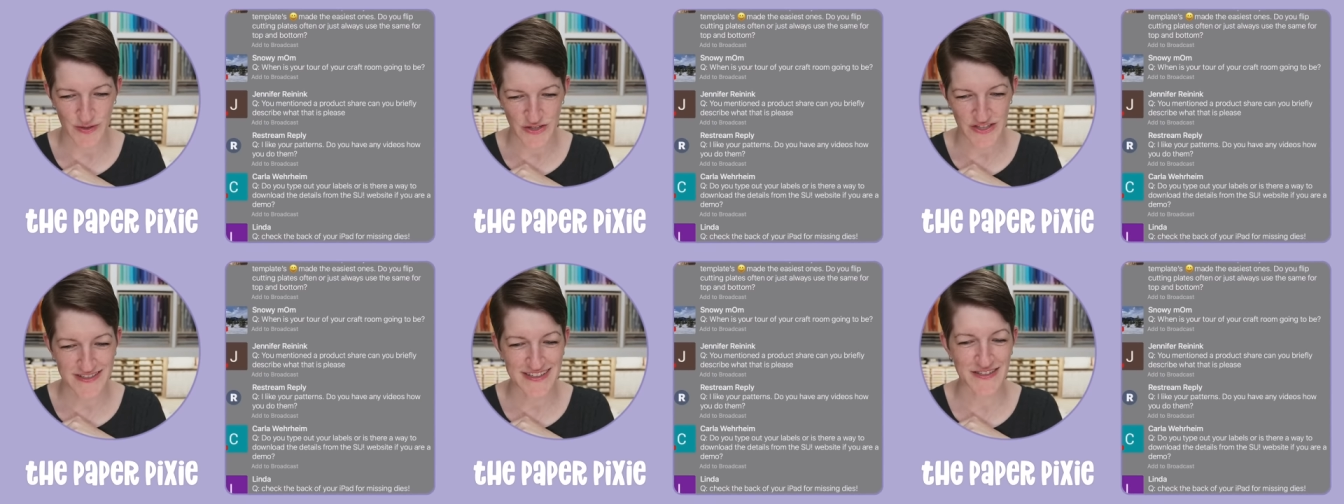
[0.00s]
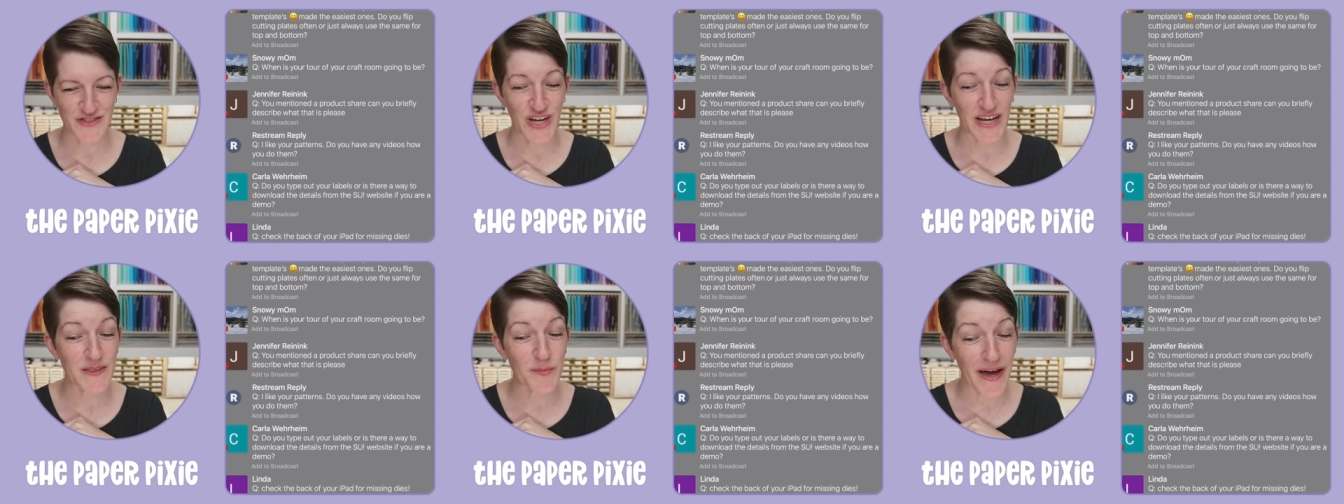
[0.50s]
But she says,
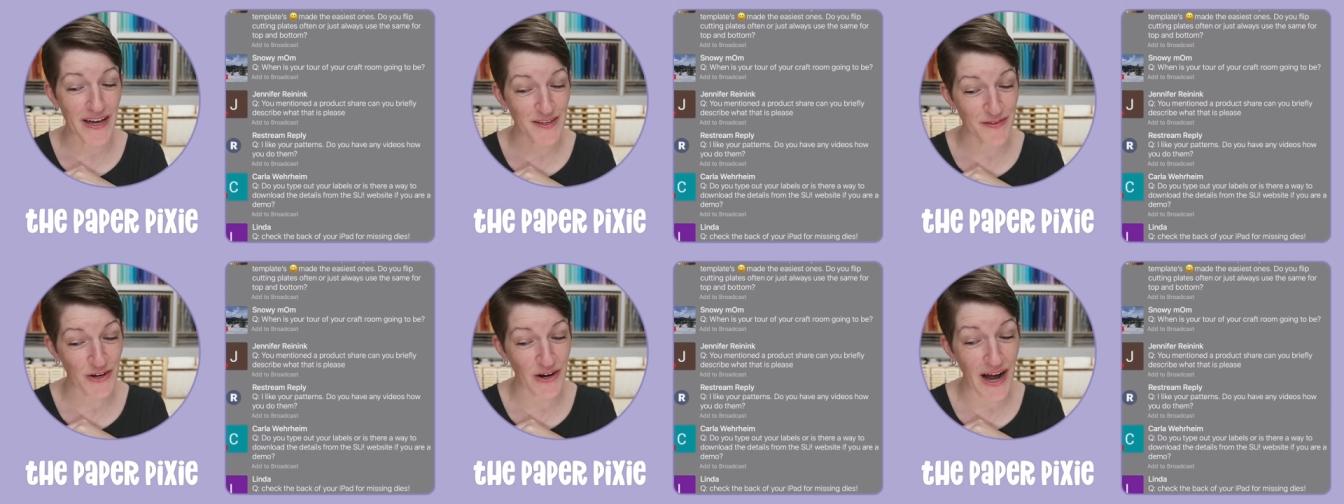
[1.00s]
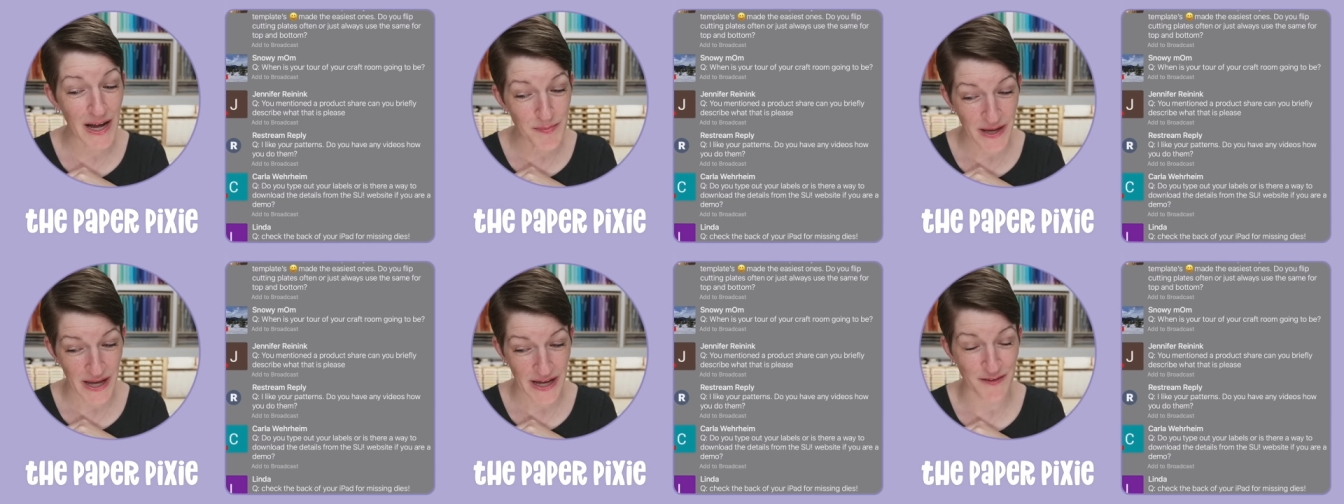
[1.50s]
check the back of your
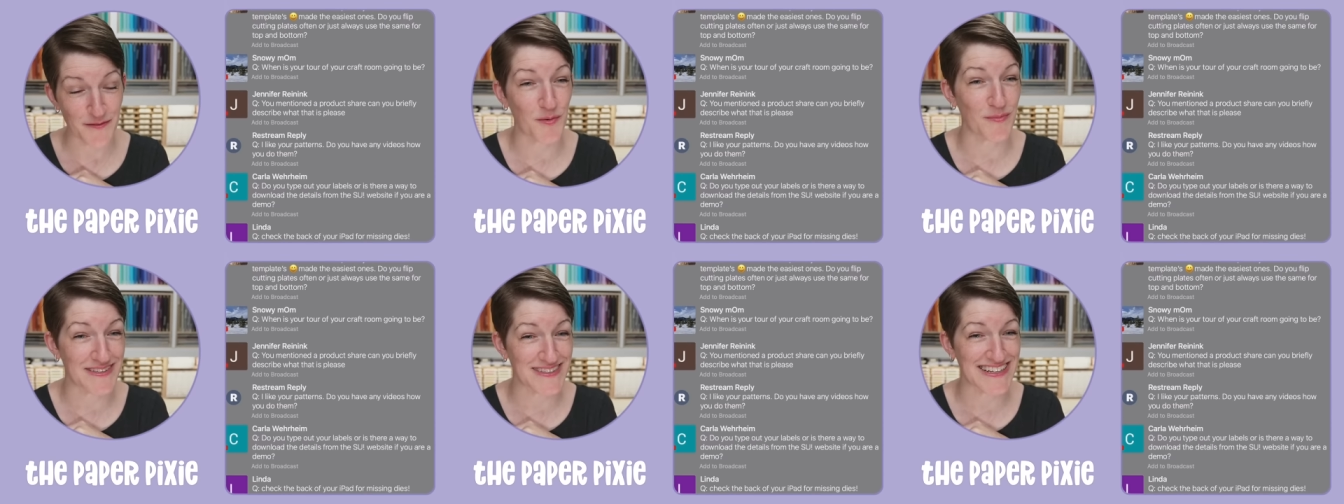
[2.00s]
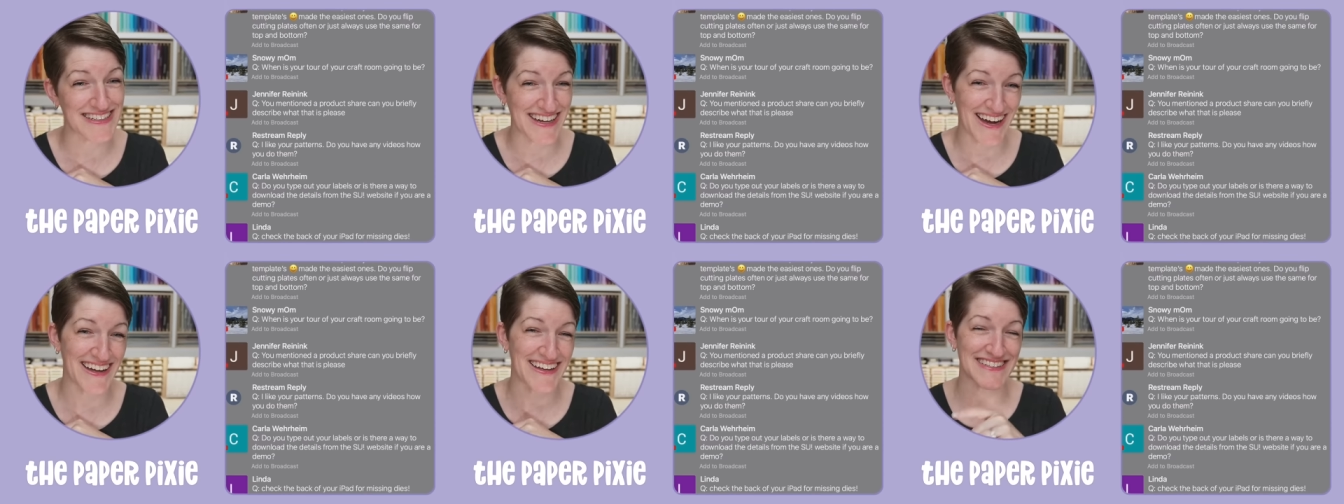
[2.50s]
iPad for missing
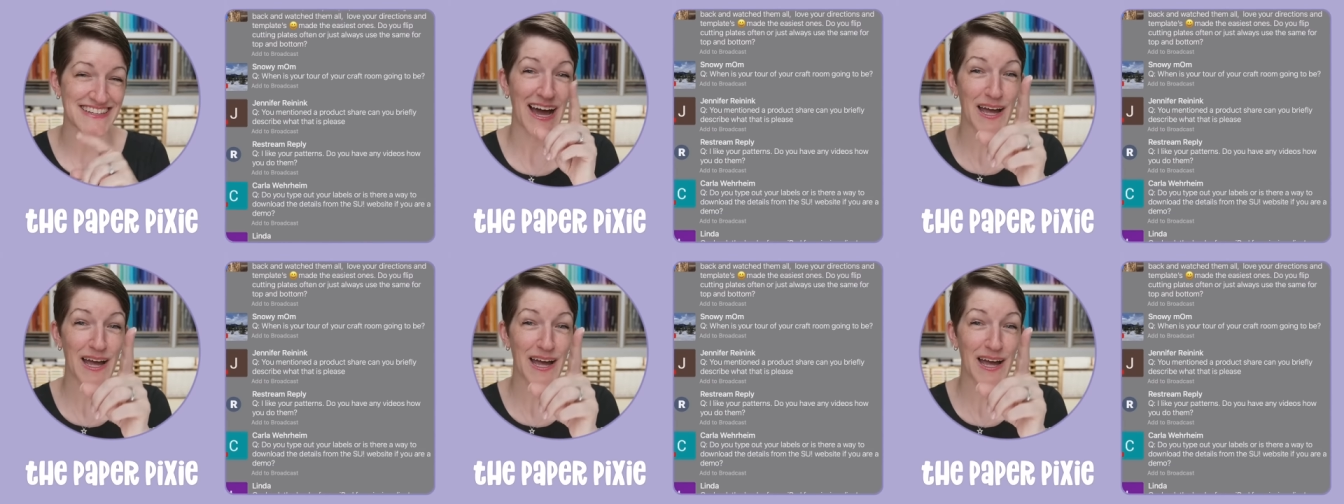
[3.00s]
dies.